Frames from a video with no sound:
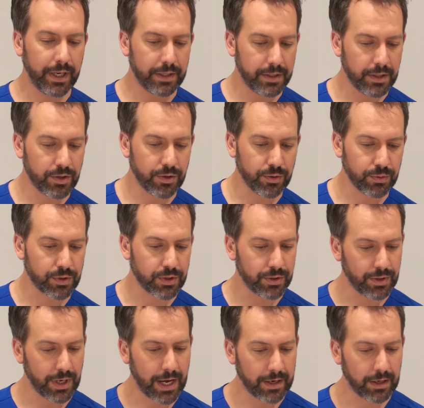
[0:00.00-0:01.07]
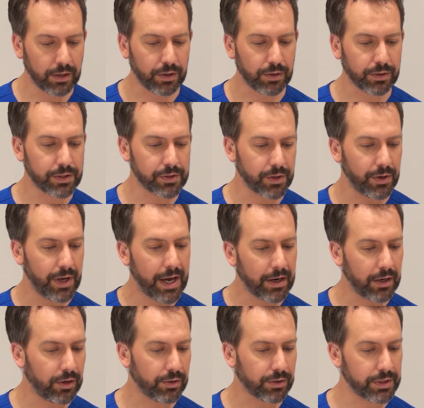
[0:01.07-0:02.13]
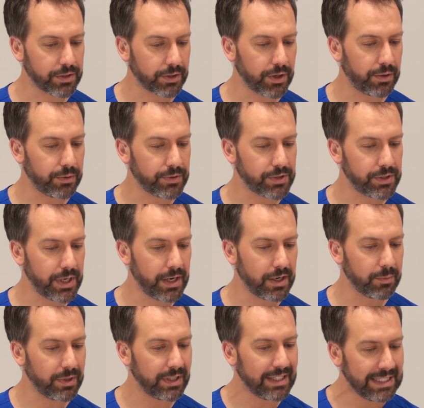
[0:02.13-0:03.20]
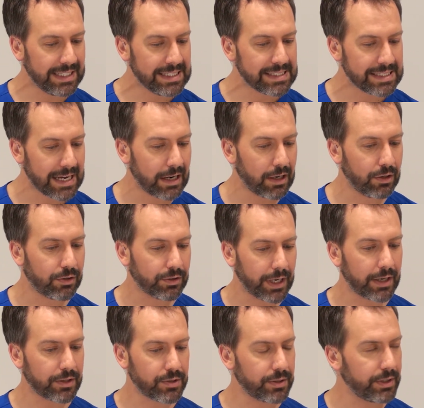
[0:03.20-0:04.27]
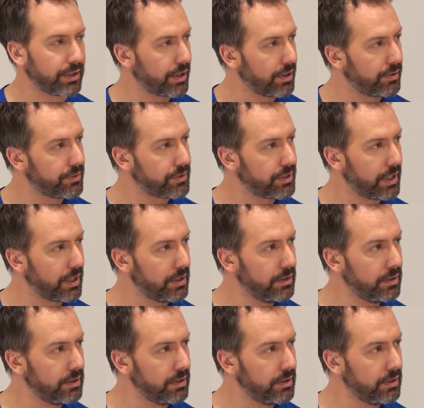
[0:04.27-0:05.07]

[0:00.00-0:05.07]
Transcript: digital to analog as though analog is a gold standard, but is analog actually a gold standard?